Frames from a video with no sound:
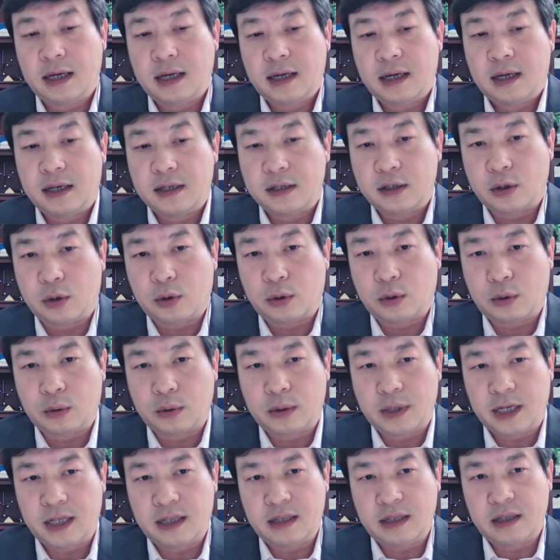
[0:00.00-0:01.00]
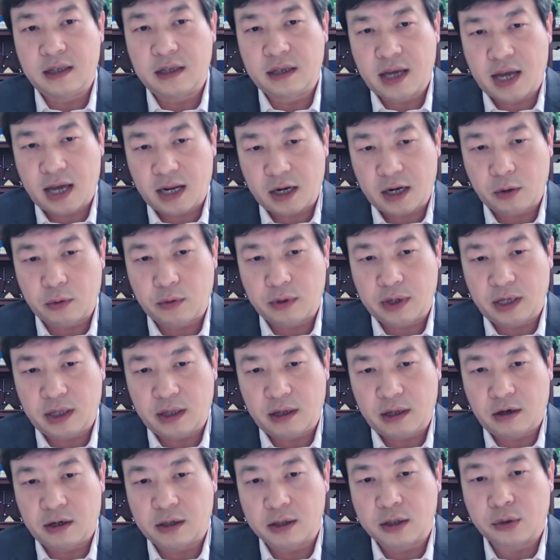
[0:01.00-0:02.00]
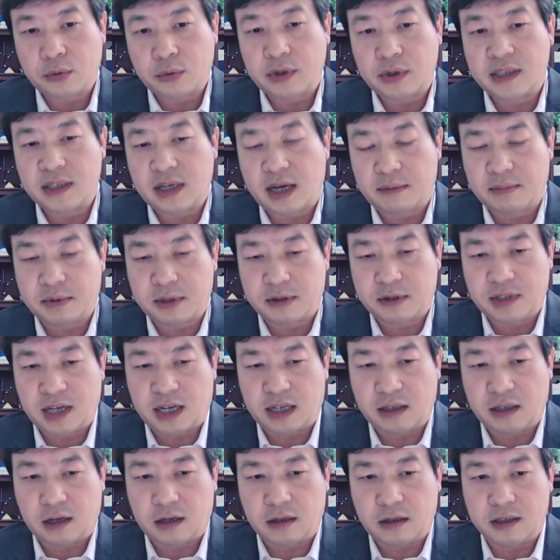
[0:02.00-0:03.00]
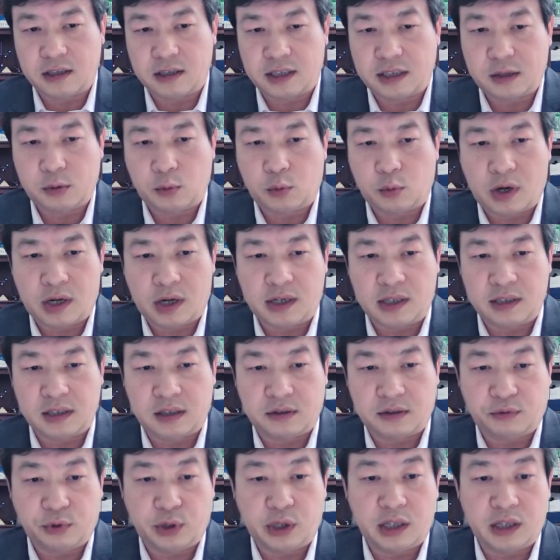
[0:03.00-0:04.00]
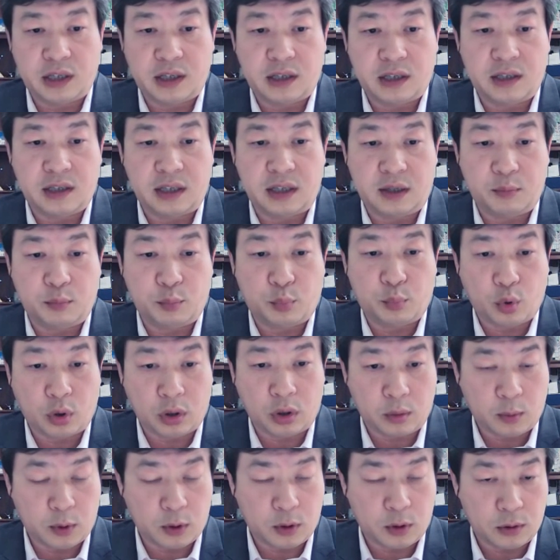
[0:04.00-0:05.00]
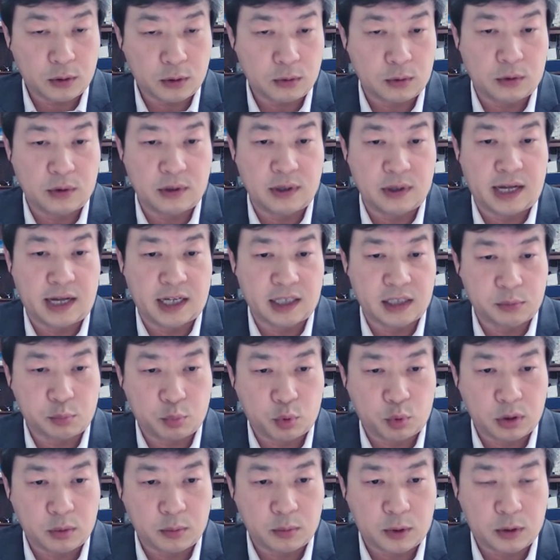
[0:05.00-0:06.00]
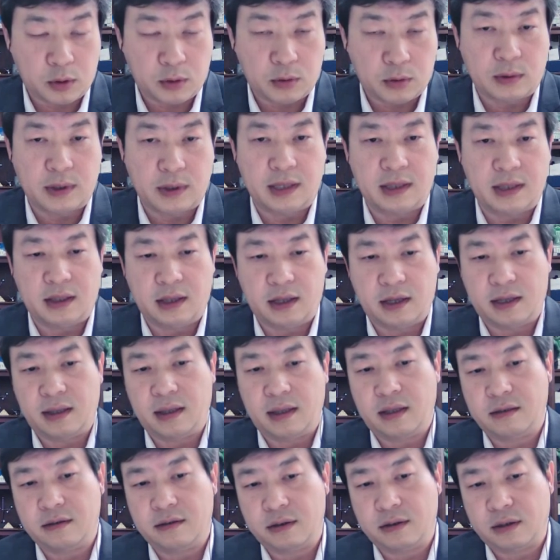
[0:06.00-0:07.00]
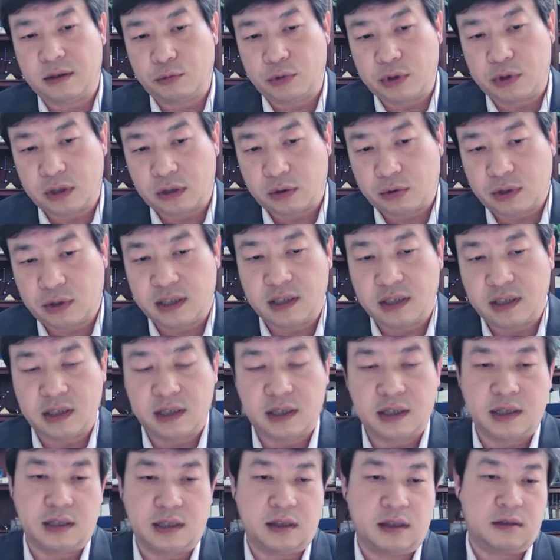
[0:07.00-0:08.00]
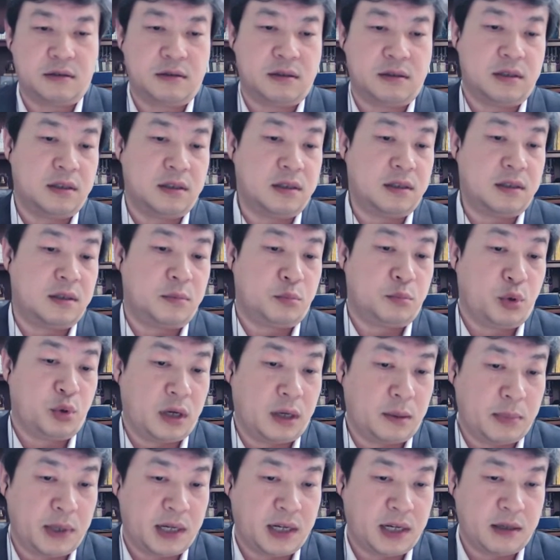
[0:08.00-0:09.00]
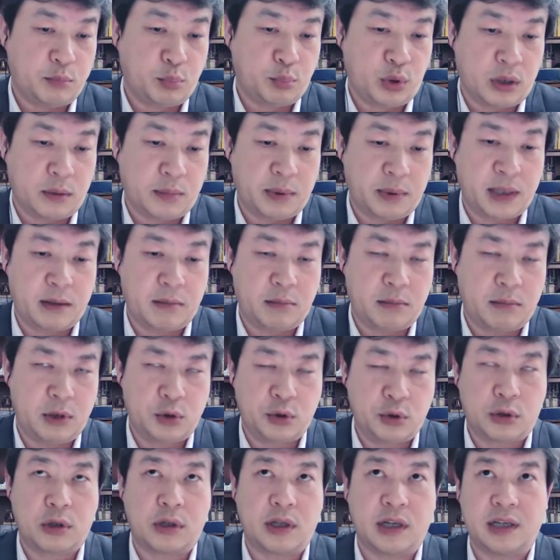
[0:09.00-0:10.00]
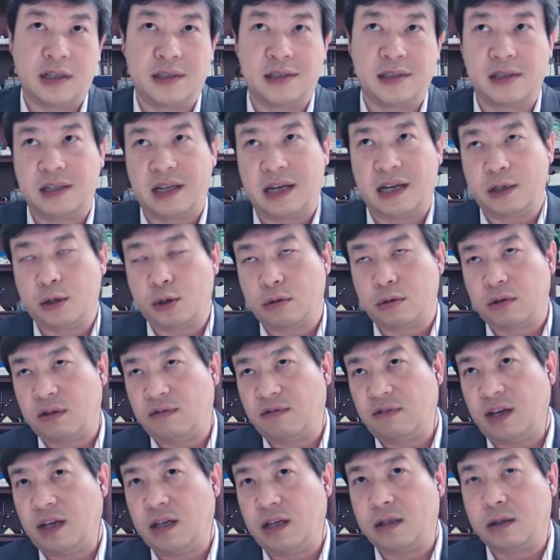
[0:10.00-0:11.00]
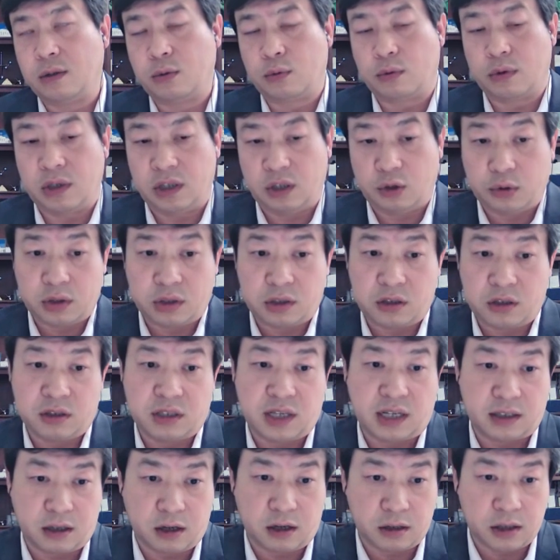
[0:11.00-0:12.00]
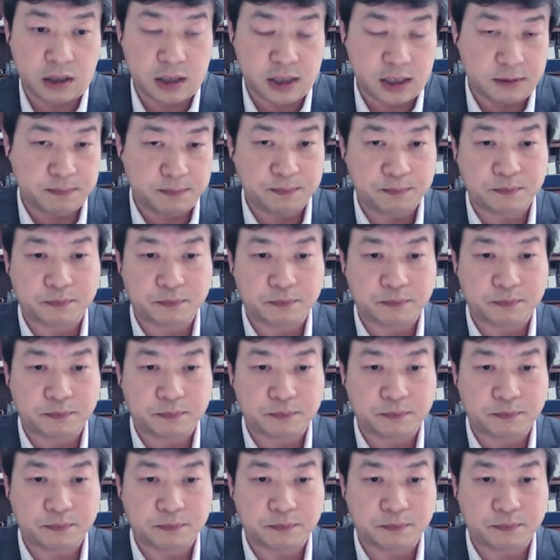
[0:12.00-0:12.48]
So in the category, there are three types of technologies. One is freely importable or exportable, and then there's a restricted, and there's a prohibited. Prohibited usually is a national defense or nuclear technology.